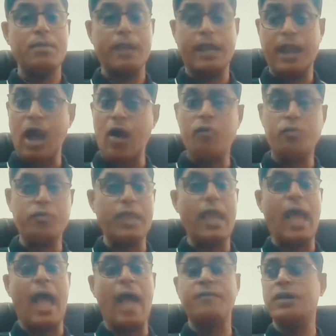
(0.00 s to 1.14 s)
But now we
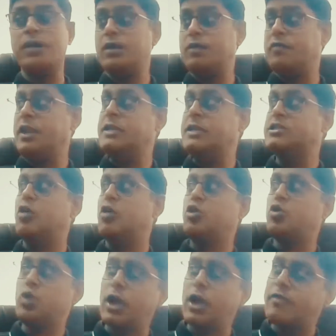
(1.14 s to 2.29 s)
have reached out to